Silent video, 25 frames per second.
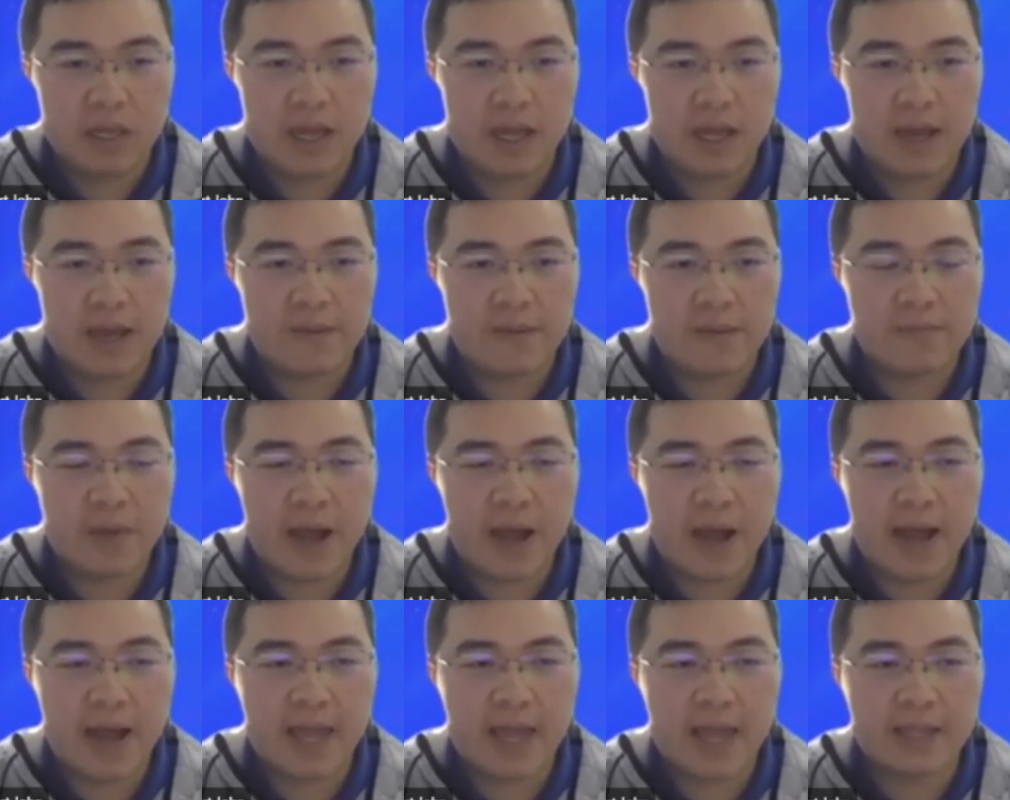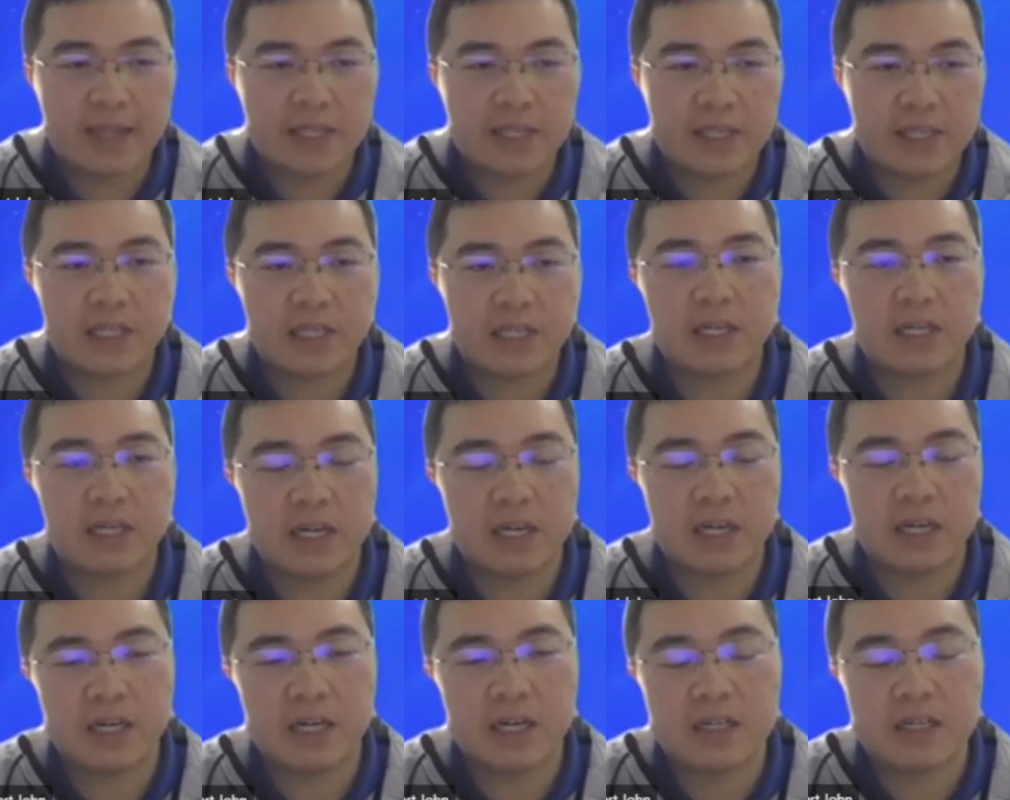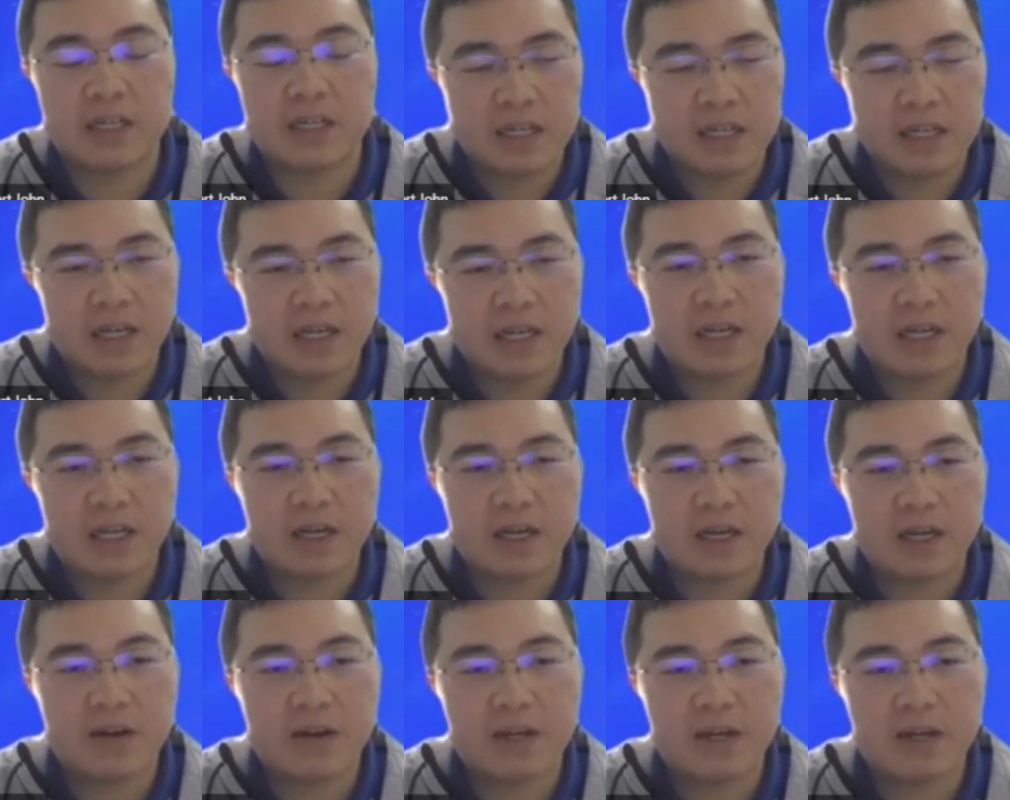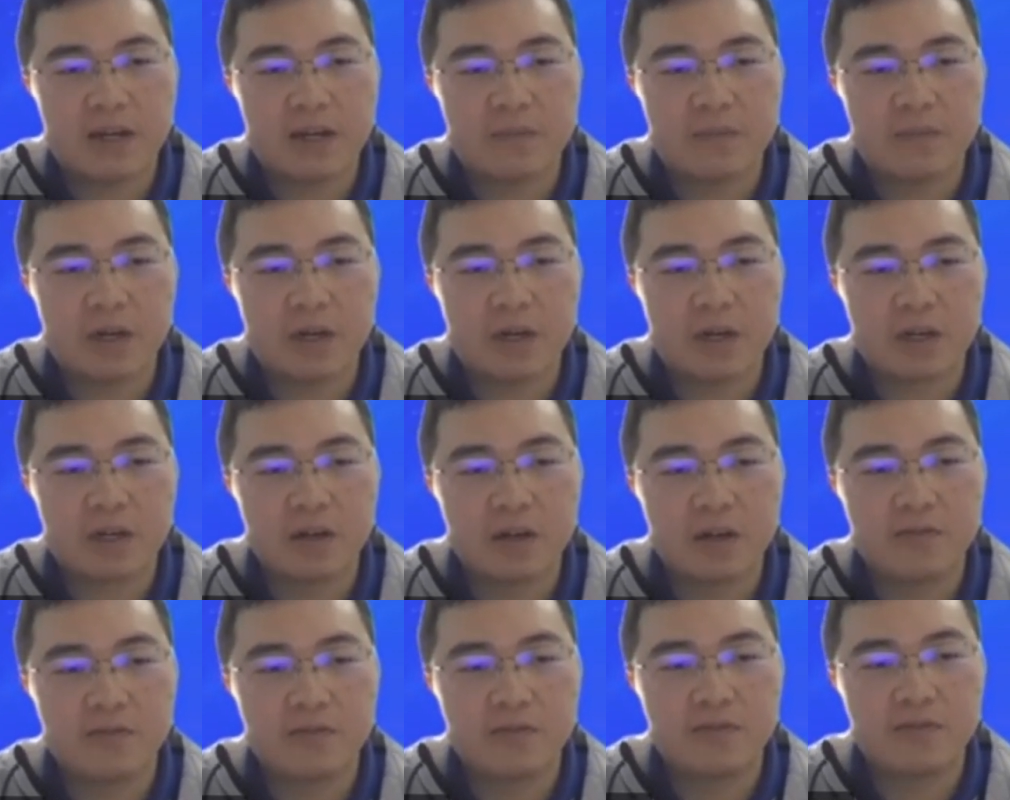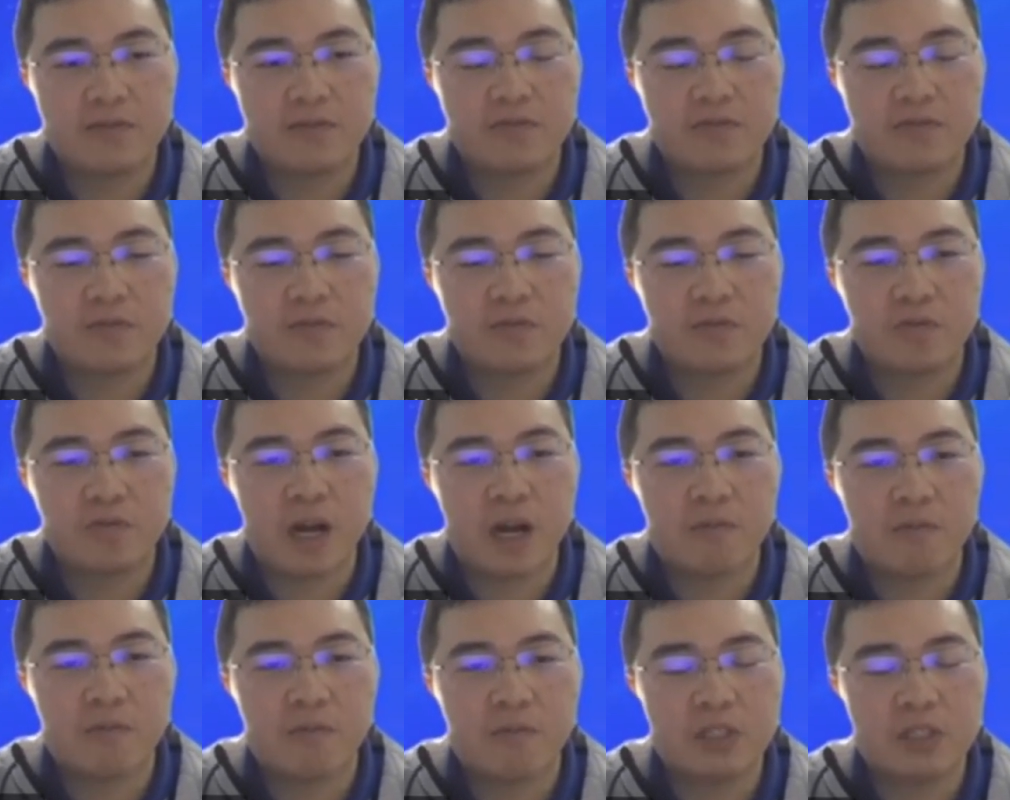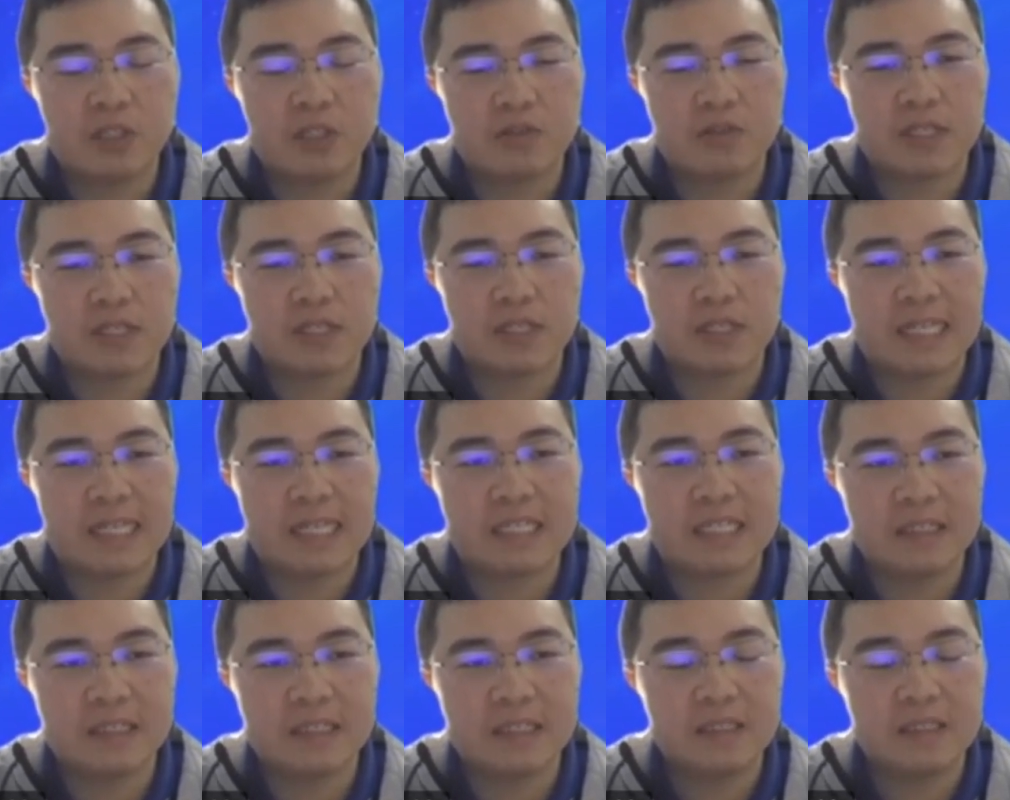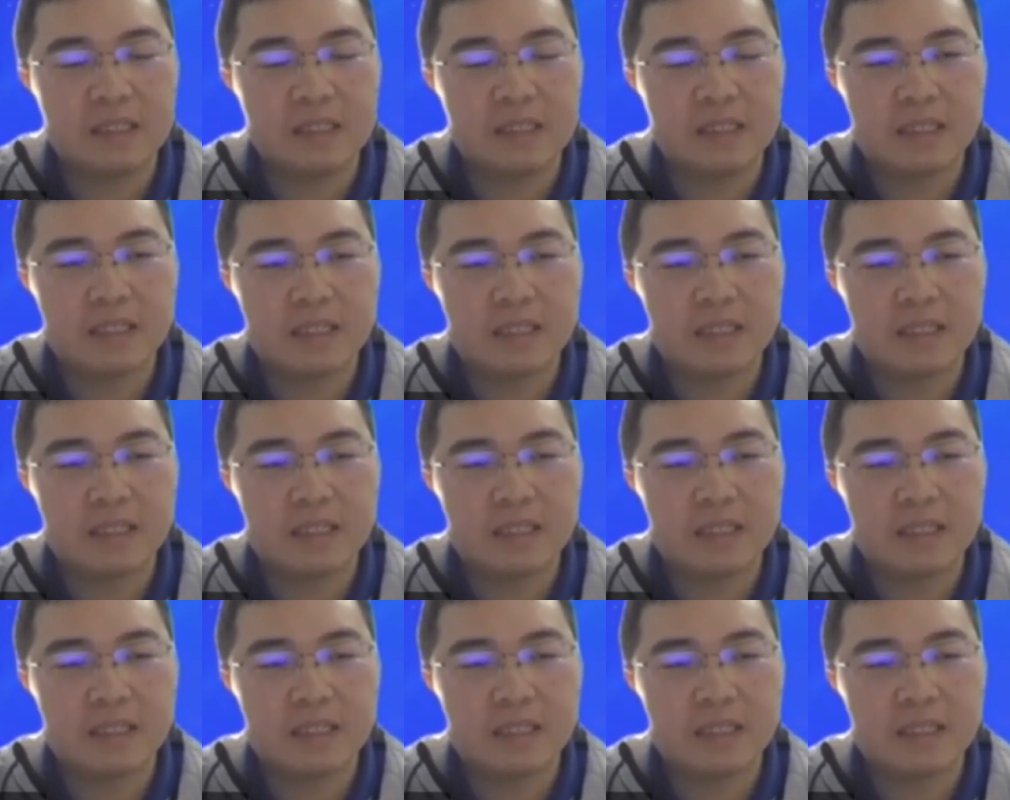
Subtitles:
I take a curve from our wind tunnel testing.